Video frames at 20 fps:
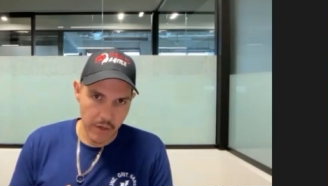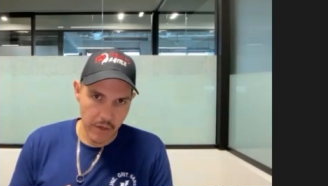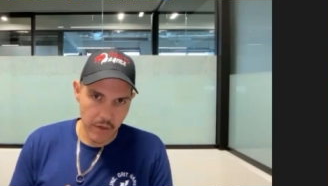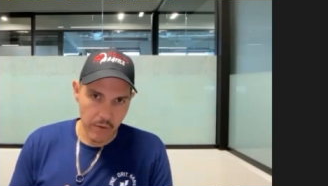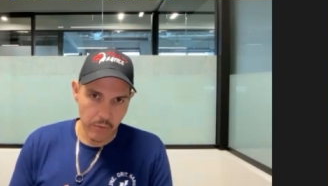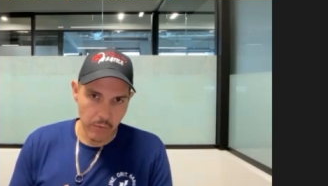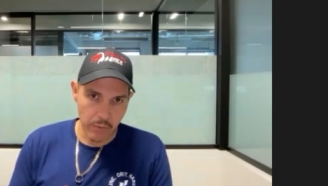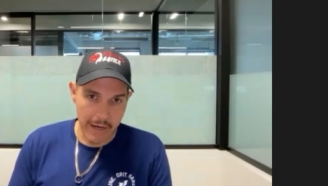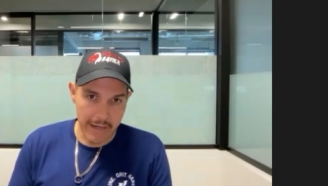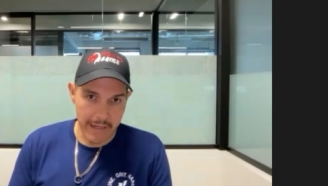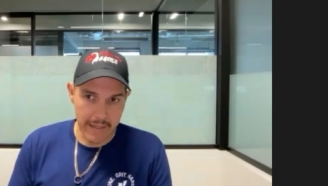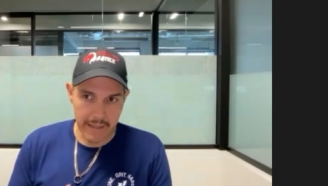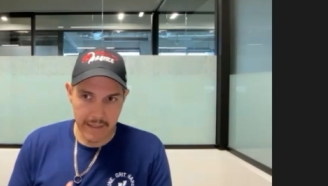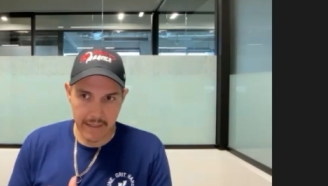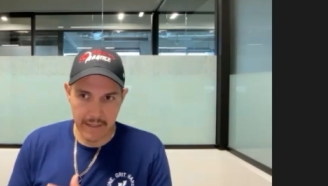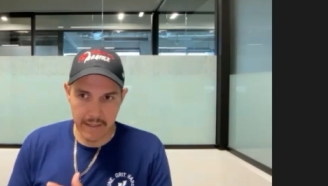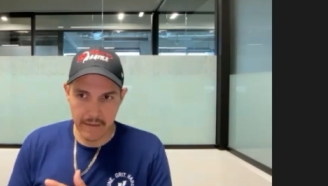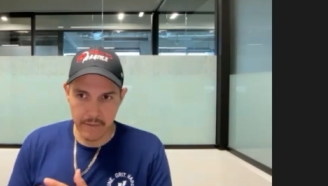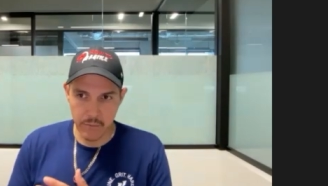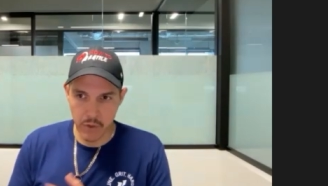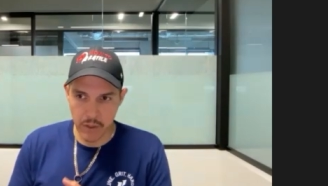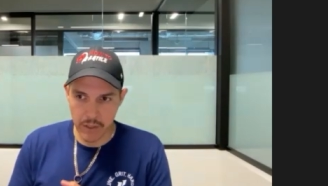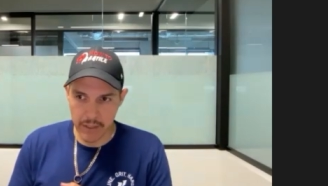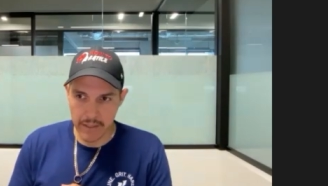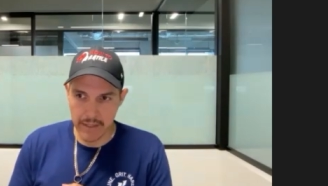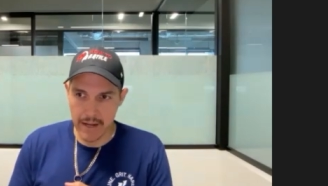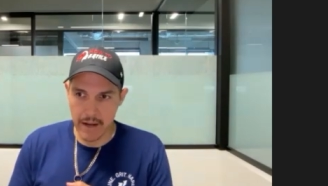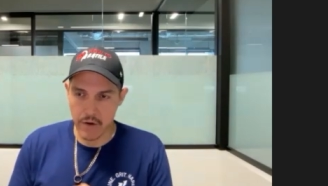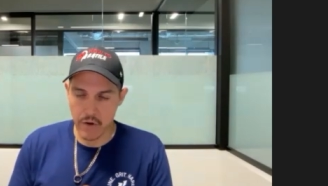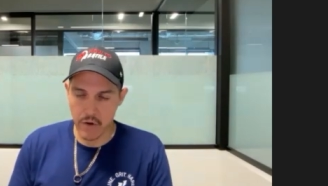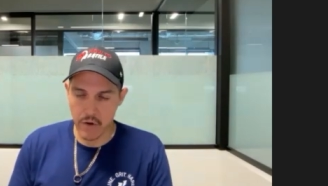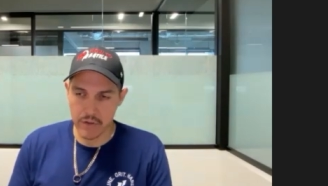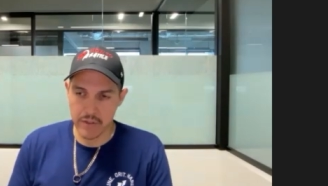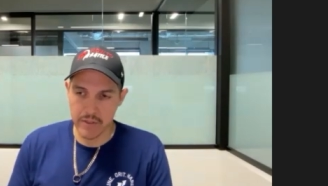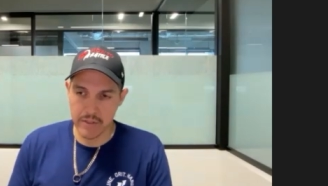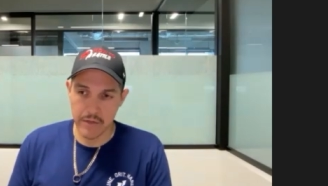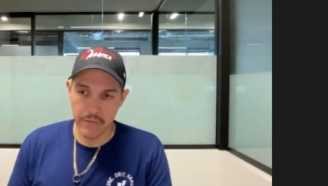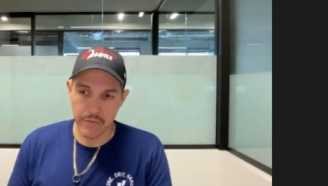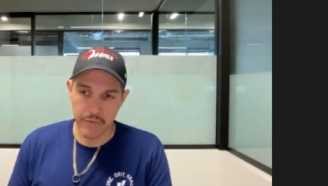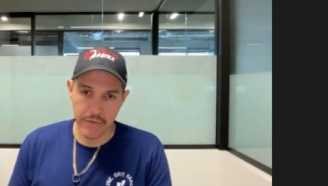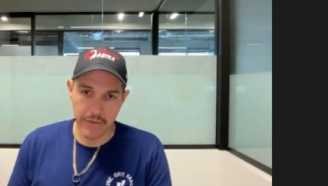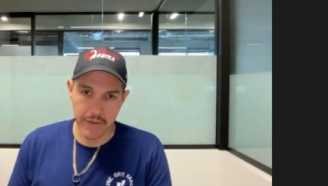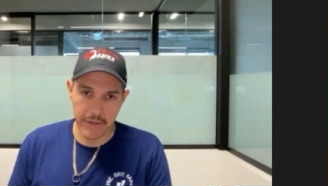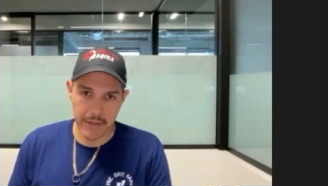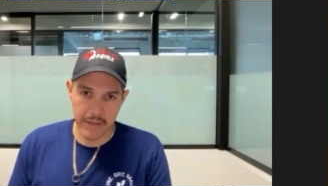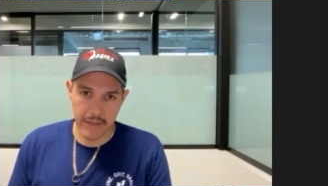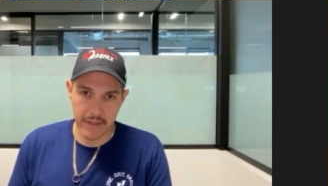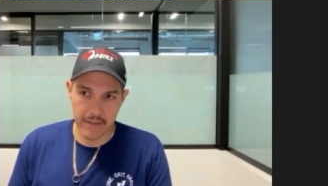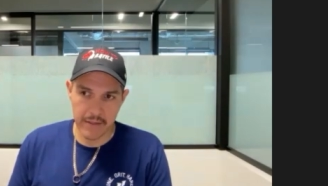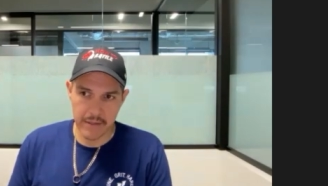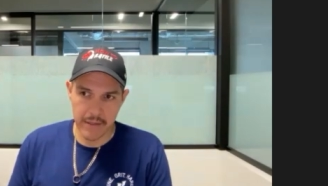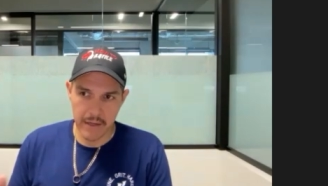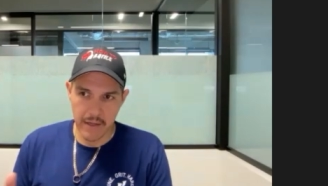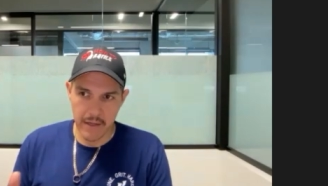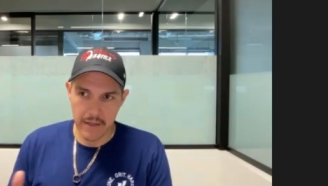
writing and working out all these different things